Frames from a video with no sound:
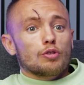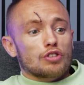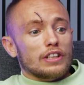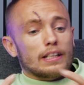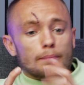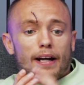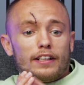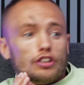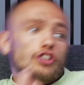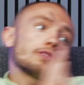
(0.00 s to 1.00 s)
usually the
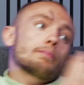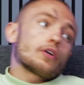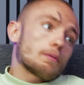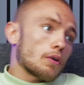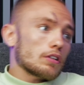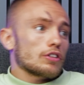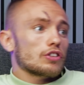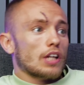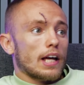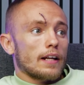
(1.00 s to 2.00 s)
manager should be on the boxer's
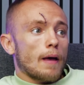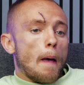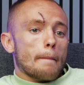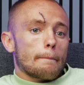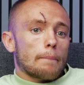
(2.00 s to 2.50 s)
side, mm.